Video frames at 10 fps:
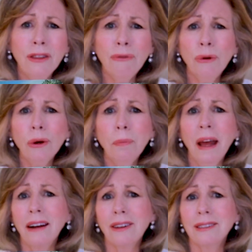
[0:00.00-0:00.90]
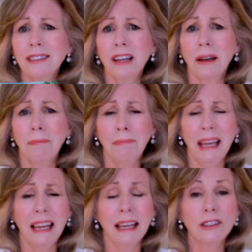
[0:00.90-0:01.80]
The Four of Pentacles to
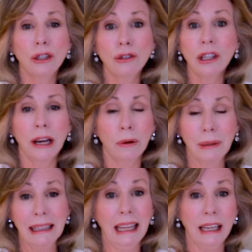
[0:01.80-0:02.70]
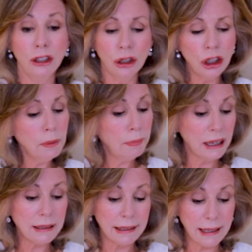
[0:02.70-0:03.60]
me is usually a relationship, but
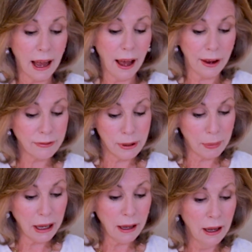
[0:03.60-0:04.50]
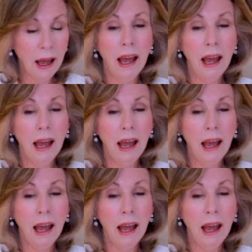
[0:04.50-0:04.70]
it doesn't have to be.